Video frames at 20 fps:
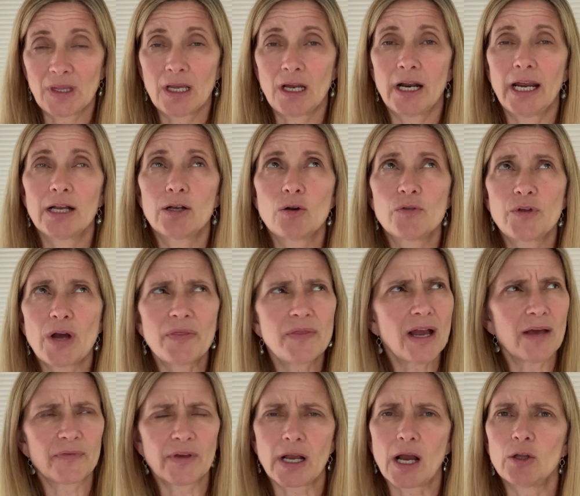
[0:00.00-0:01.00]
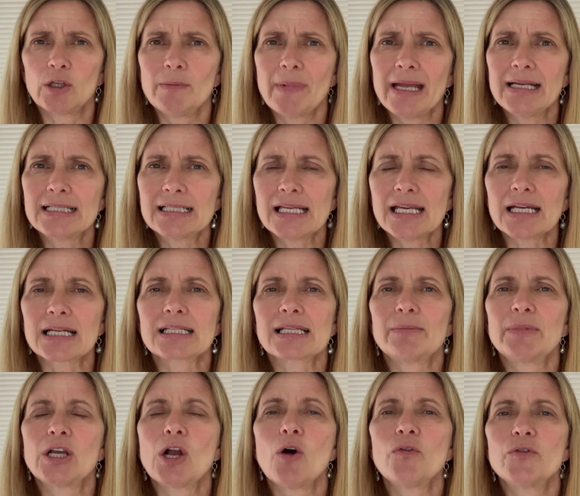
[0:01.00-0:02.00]
I think I only made 6.
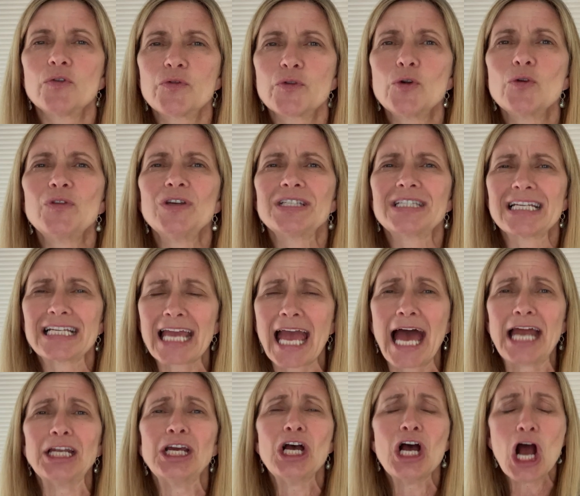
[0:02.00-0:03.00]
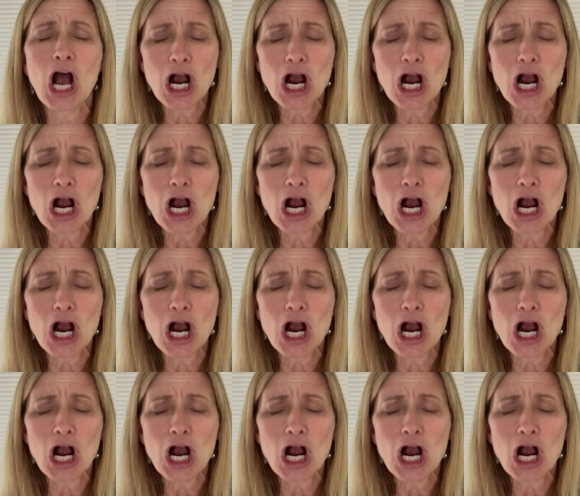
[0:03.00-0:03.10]
Let me go through this again.